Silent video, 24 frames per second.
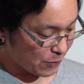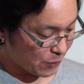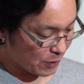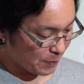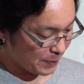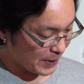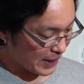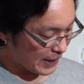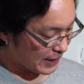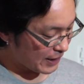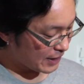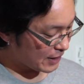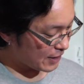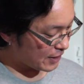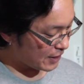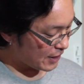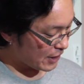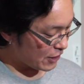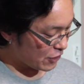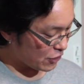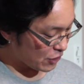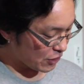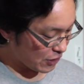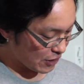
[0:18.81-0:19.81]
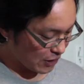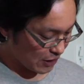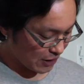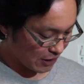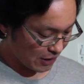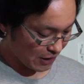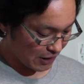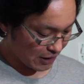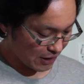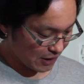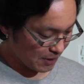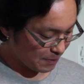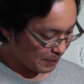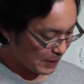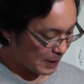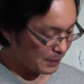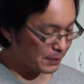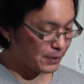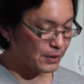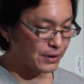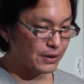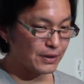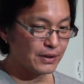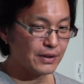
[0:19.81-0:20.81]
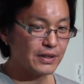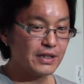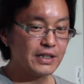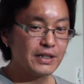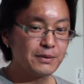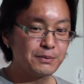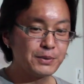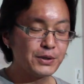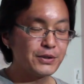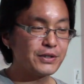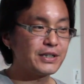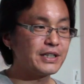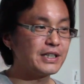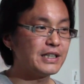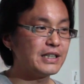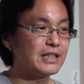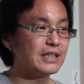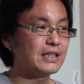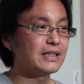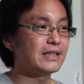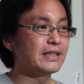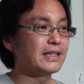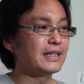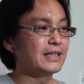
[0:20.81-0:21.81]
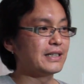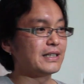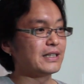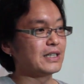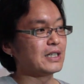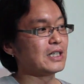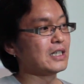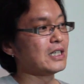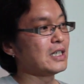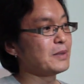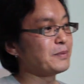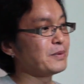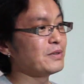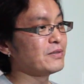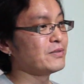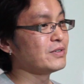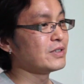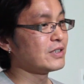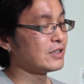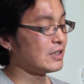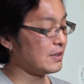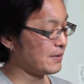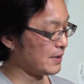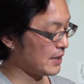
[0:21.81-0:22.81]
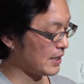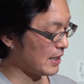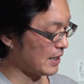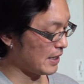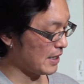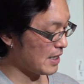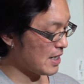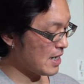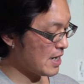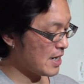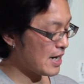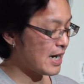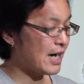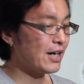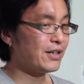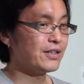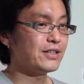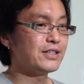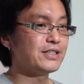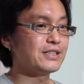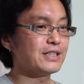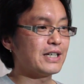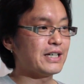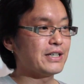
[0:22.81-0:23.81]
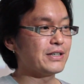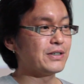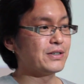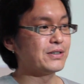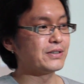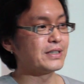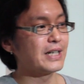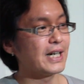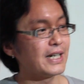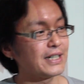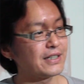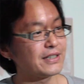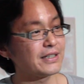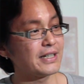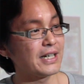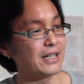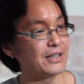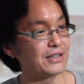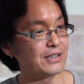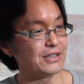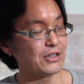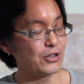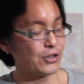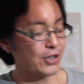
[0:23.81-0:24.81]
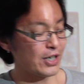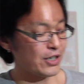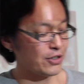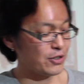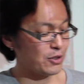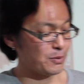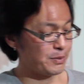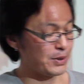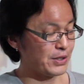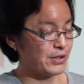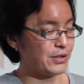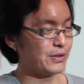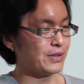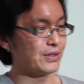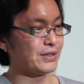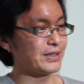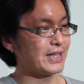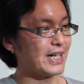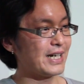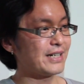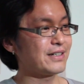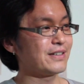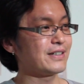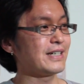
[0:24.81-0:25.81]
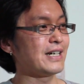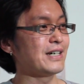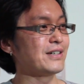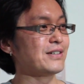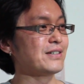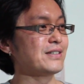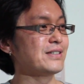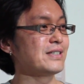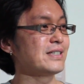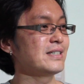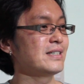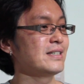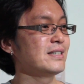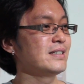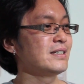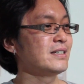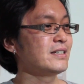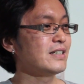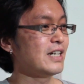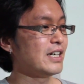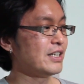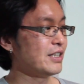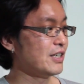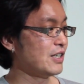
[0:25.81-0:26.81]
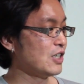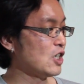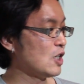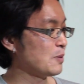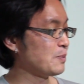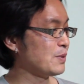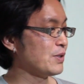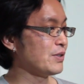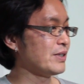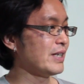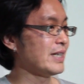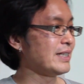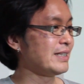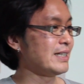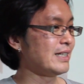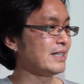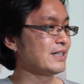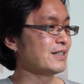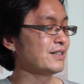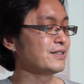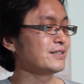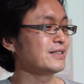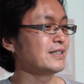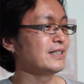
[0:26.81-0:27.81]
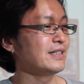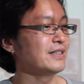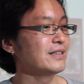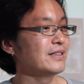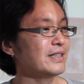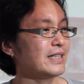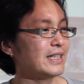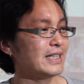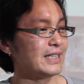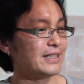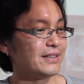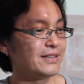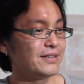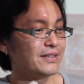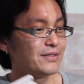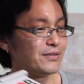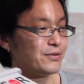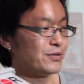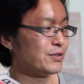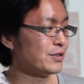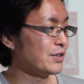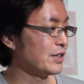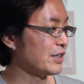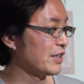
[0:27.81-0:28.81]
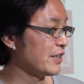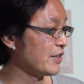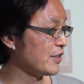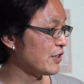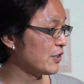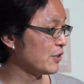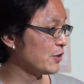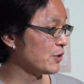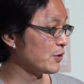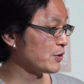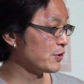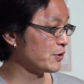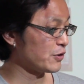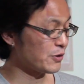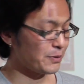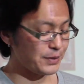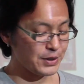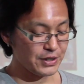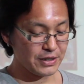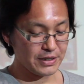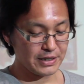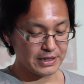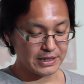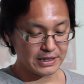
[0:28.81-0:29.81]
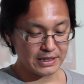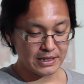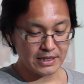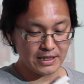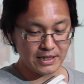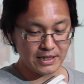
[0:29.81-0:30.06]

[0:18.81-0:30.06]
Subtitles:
We're planning to teach people both here and up in Fukushima how to design their own Geiger counter, or how to build their own Geiger counters, and then upload that data onto the internet for their local communities.